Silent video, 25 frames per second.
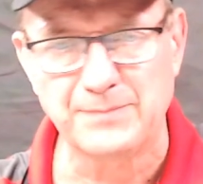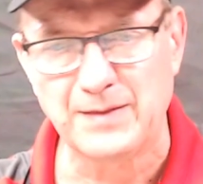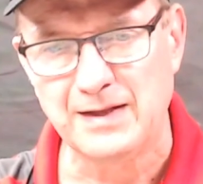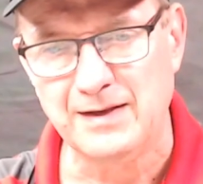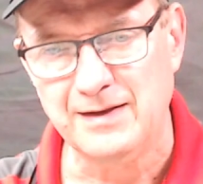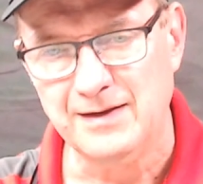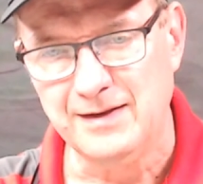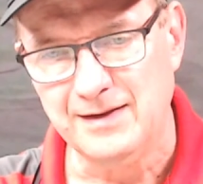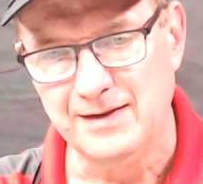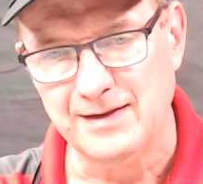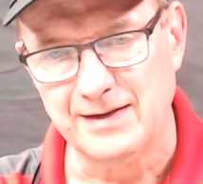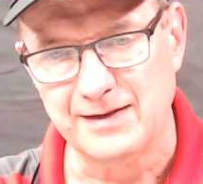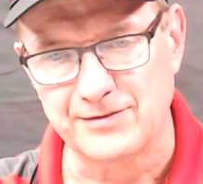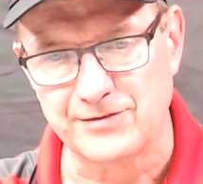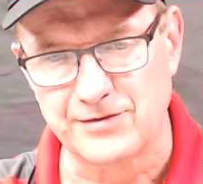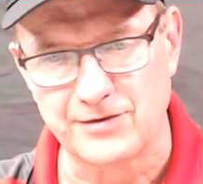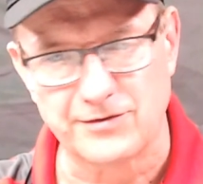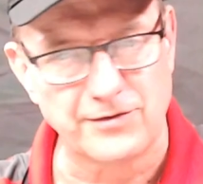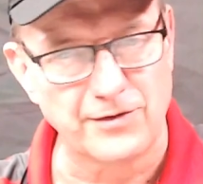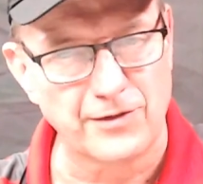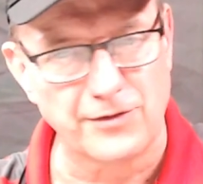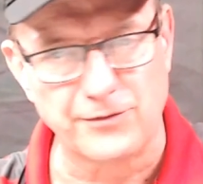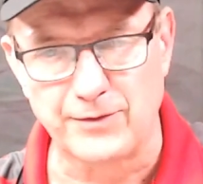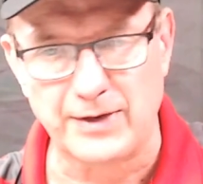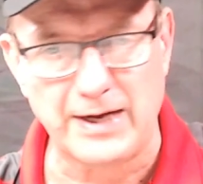It's just a
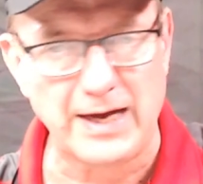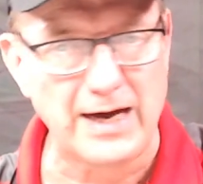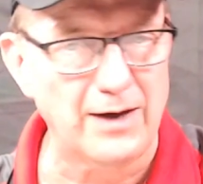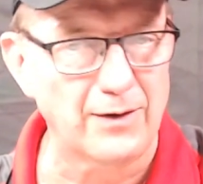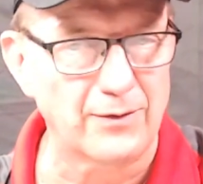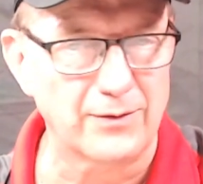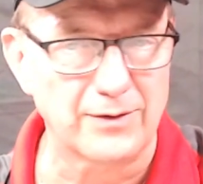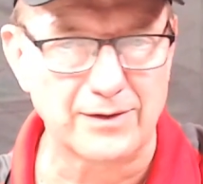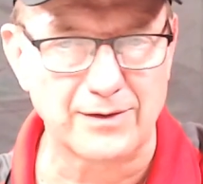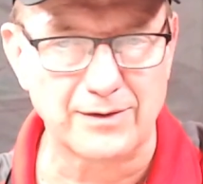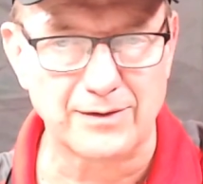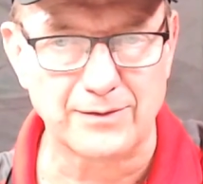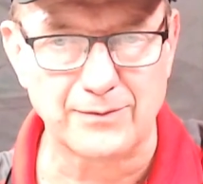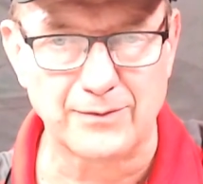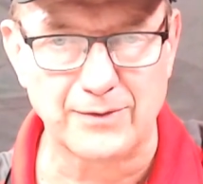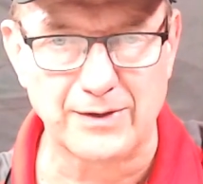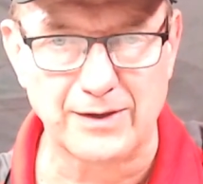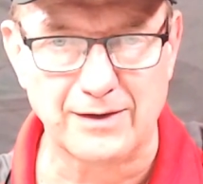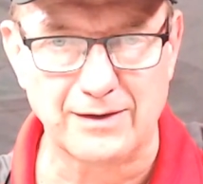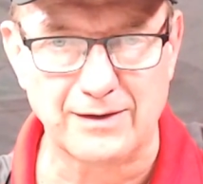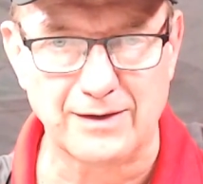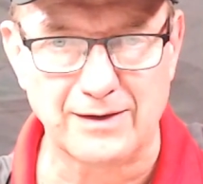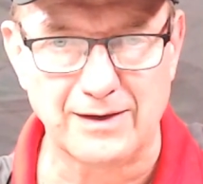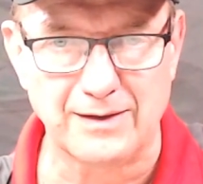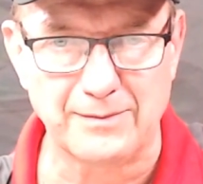3-hour
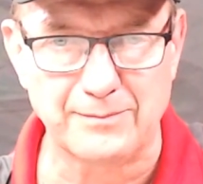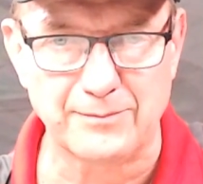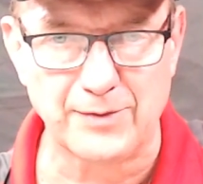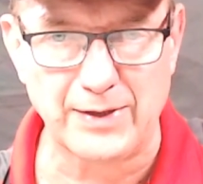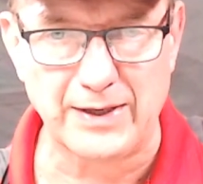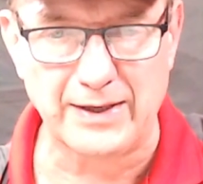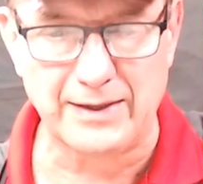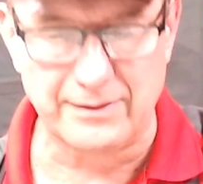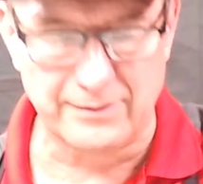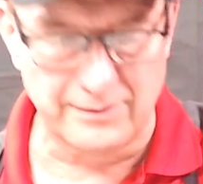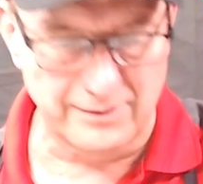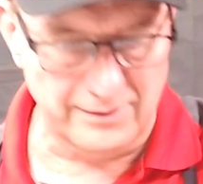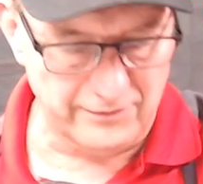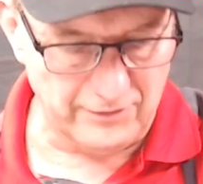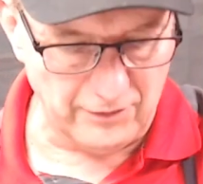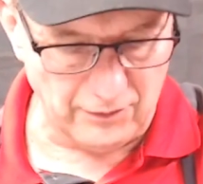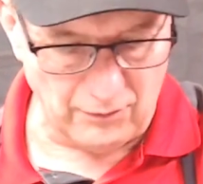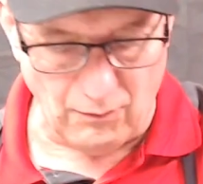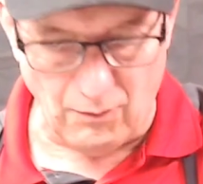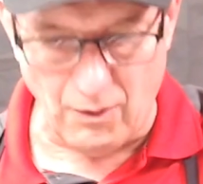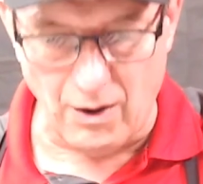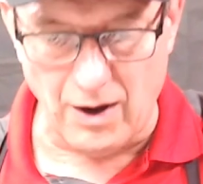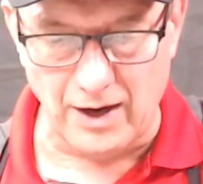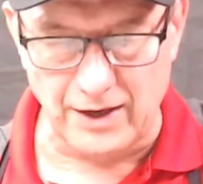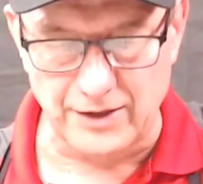where I'm bringing the
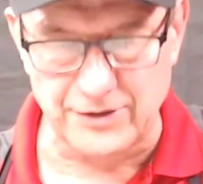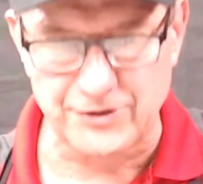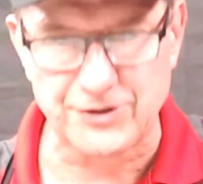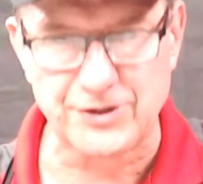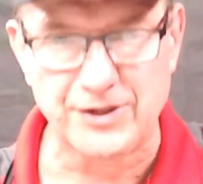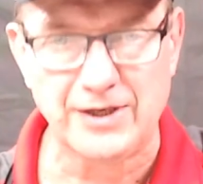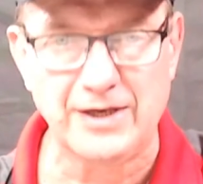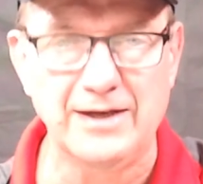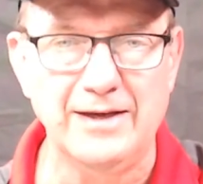gouache,